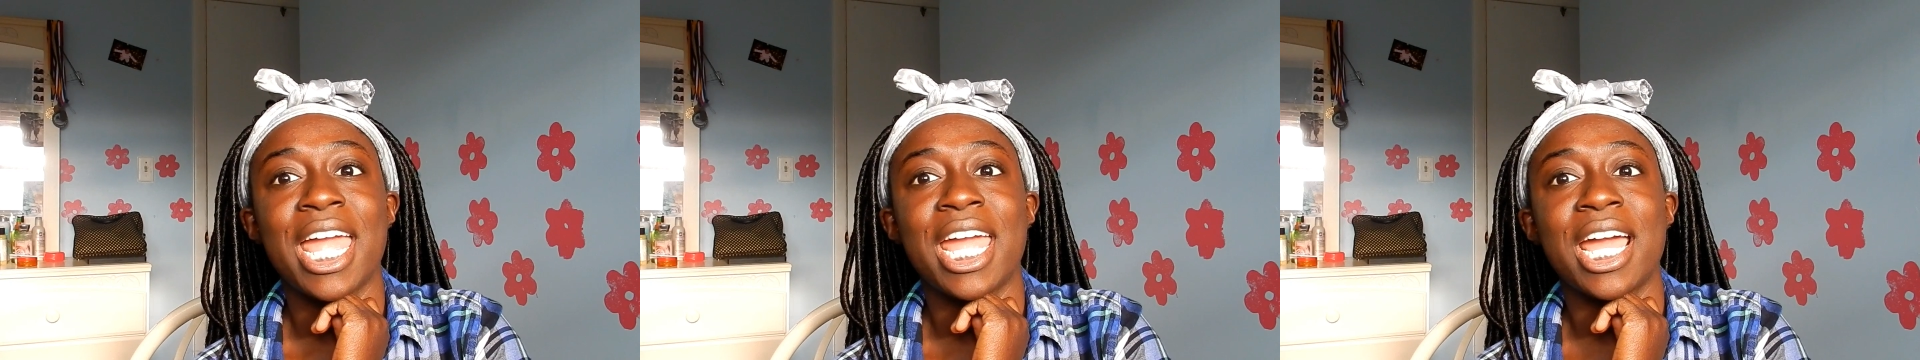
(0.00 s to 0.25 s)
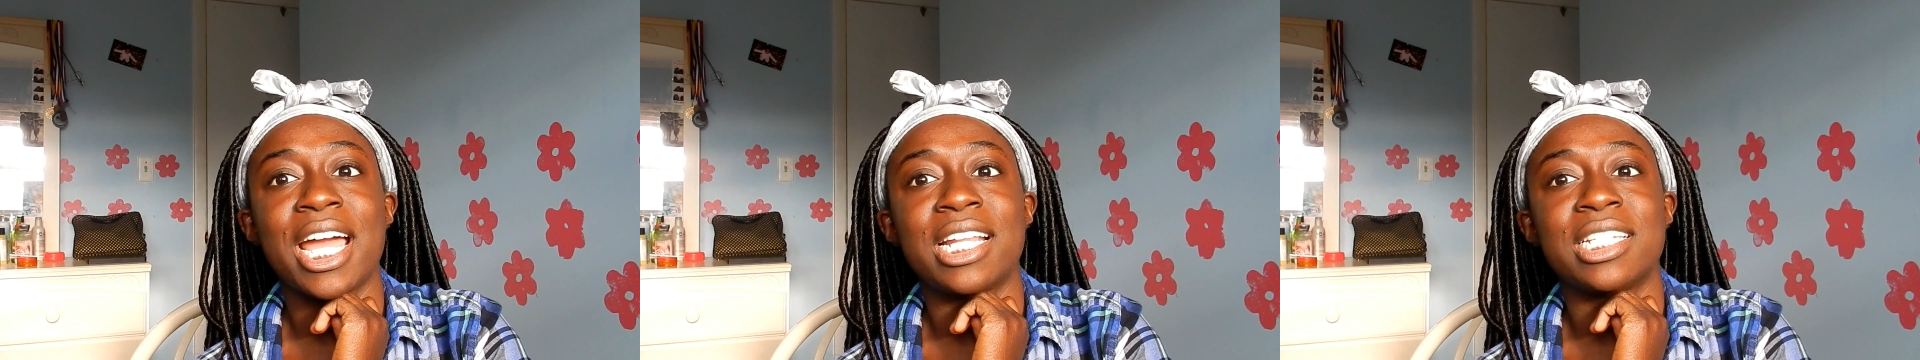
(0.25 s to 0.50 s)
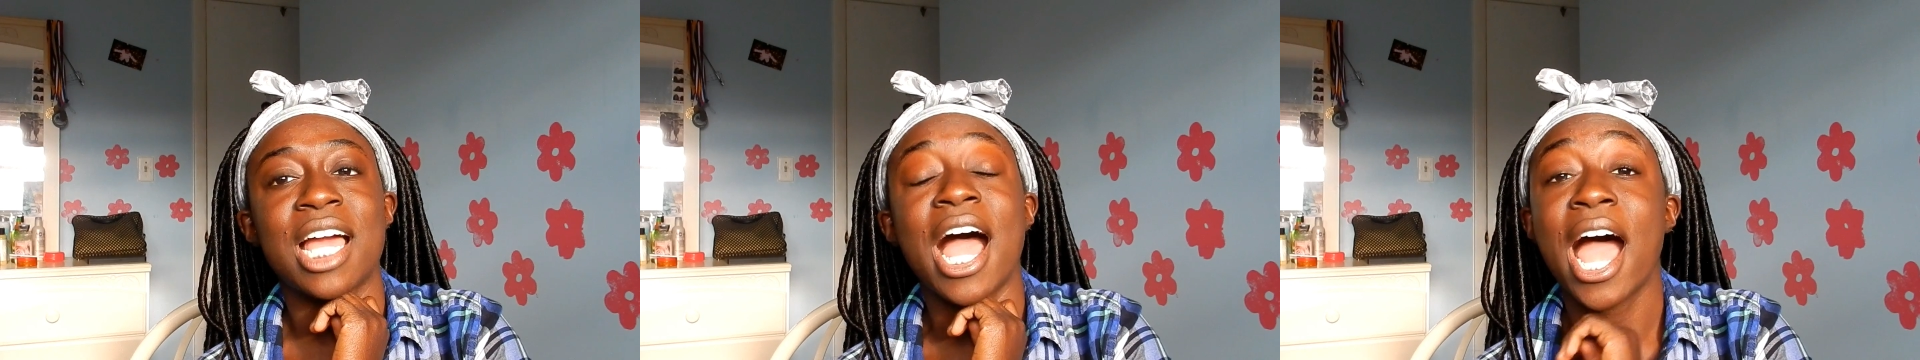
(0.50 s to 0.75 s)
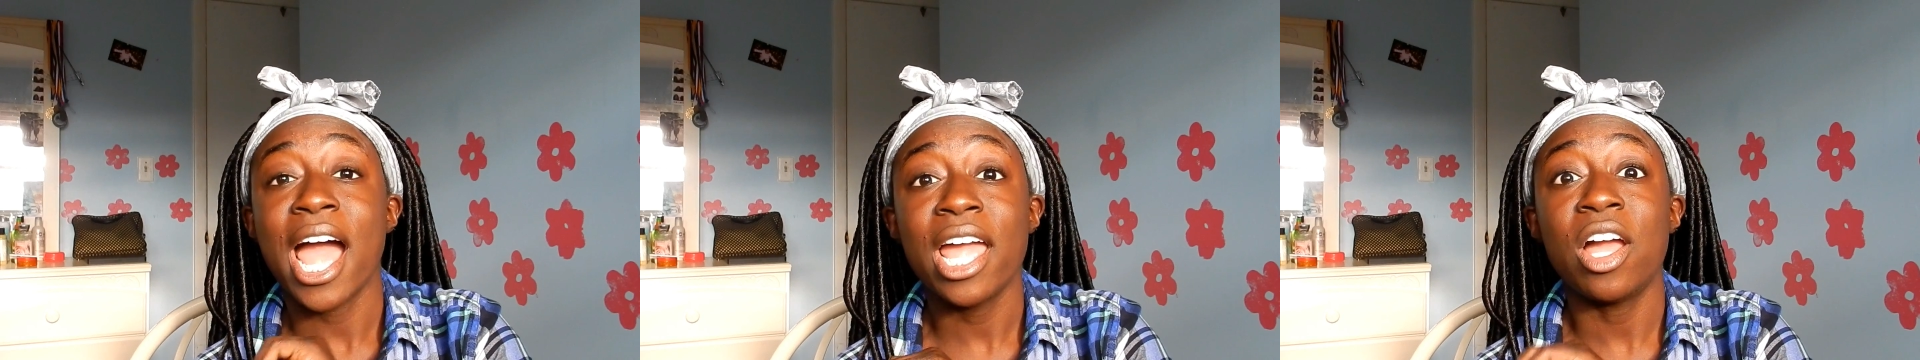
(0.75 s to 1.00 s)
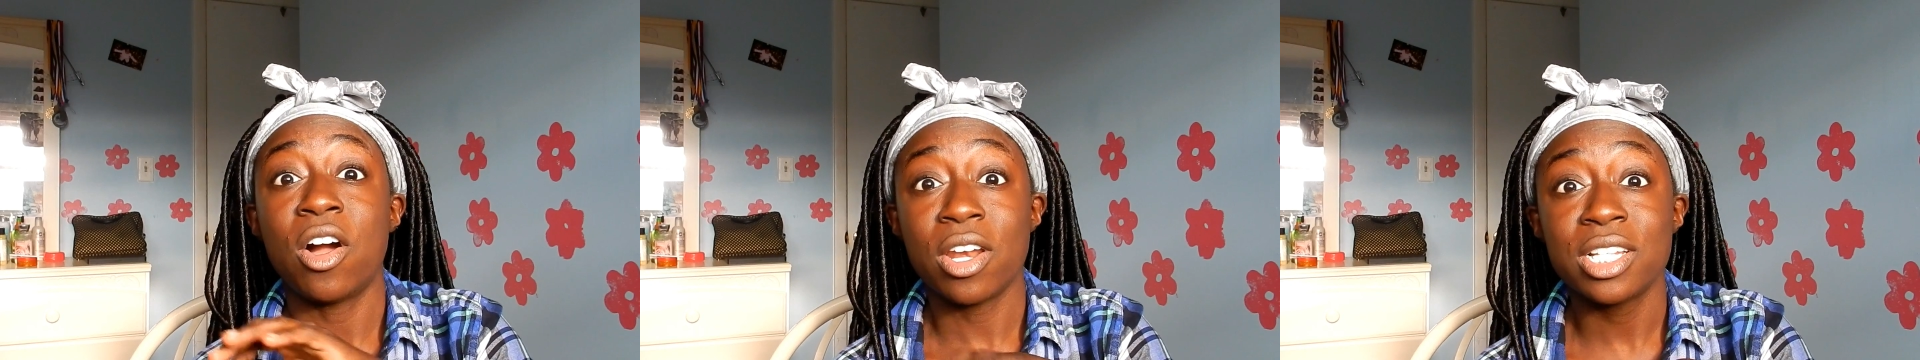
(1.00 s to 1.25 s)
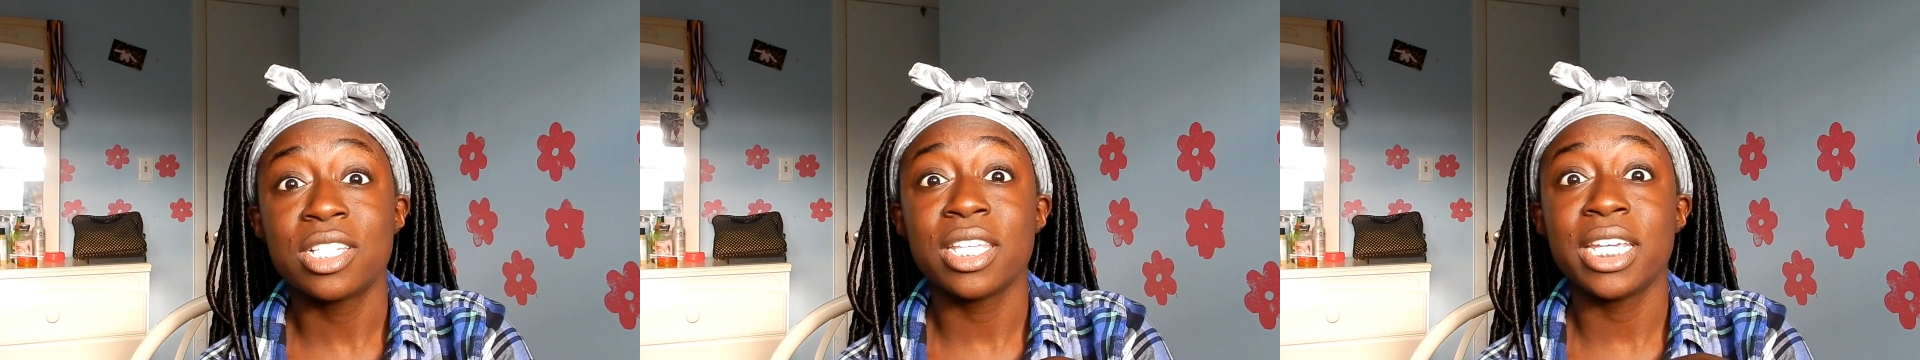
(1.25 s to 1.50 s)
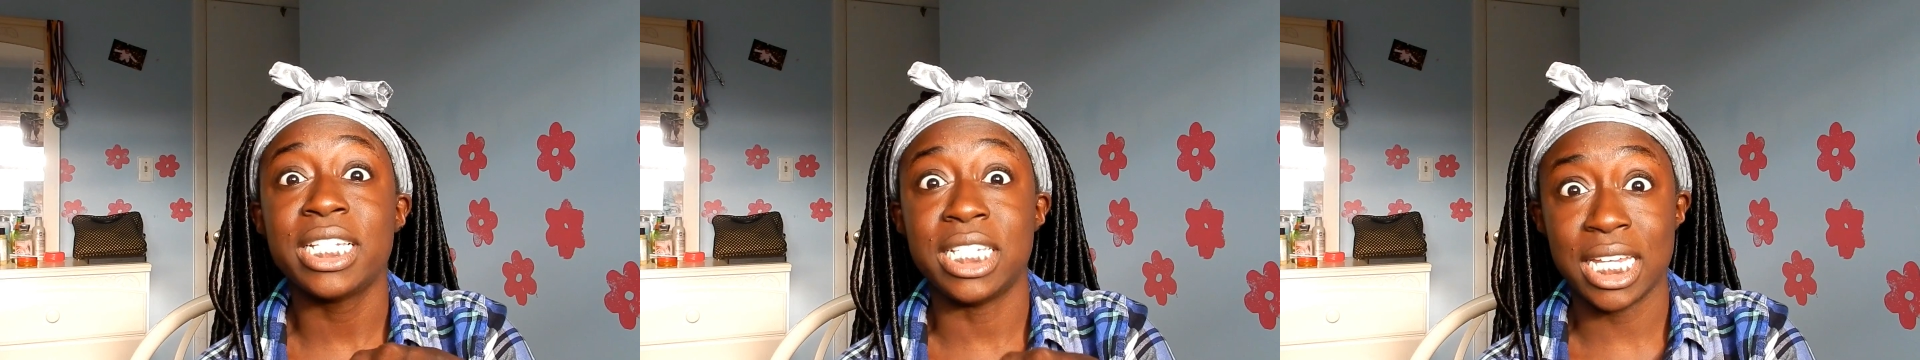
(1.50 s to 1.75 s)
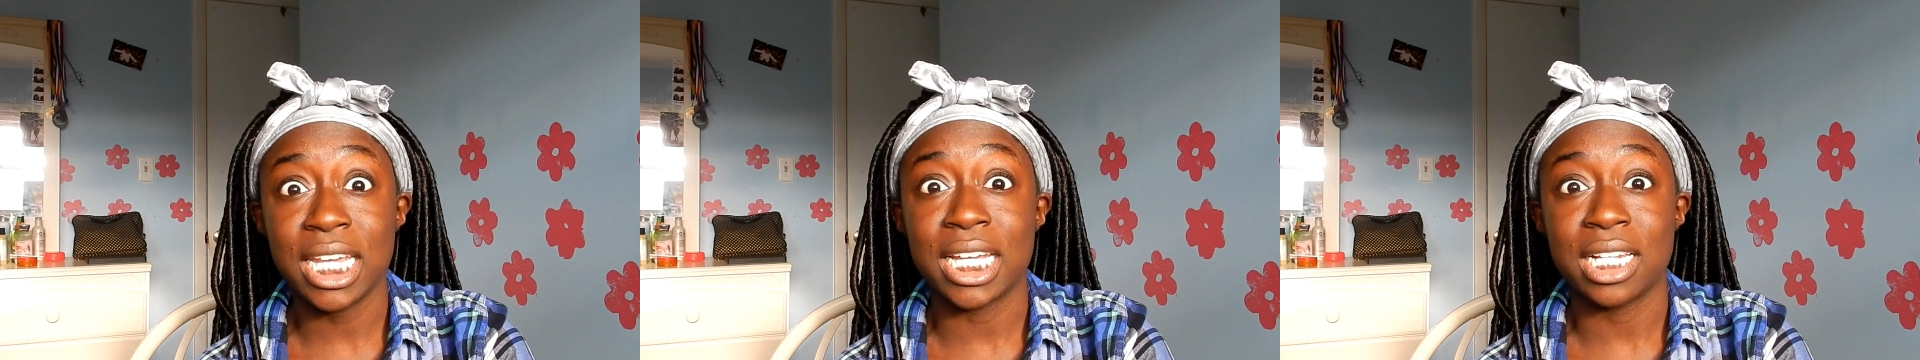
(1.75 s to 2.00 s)
and I honestly
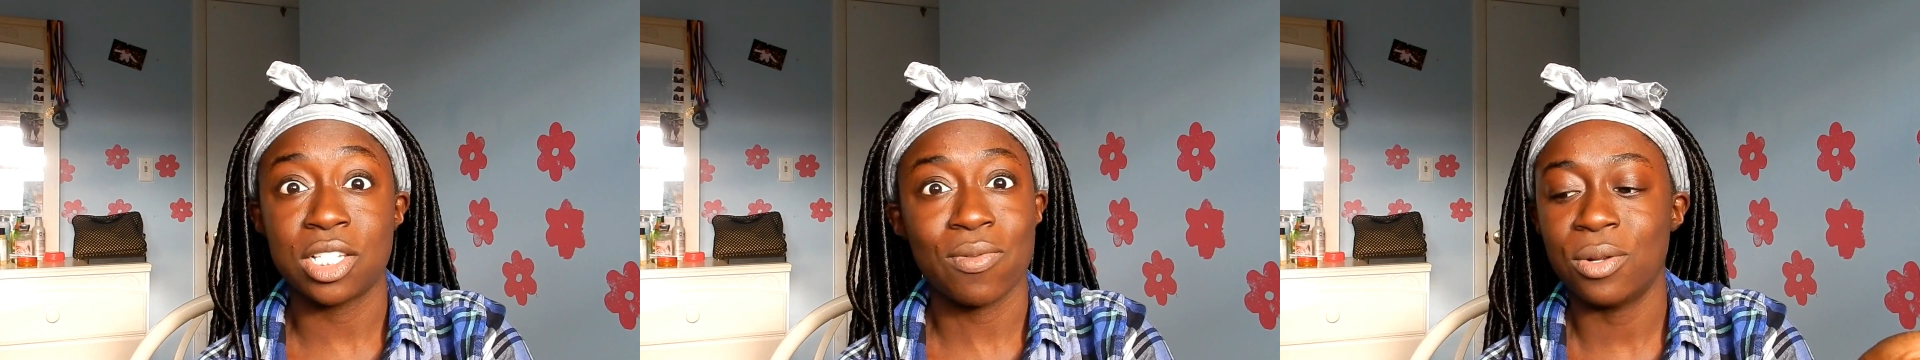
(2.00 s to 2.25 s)
did.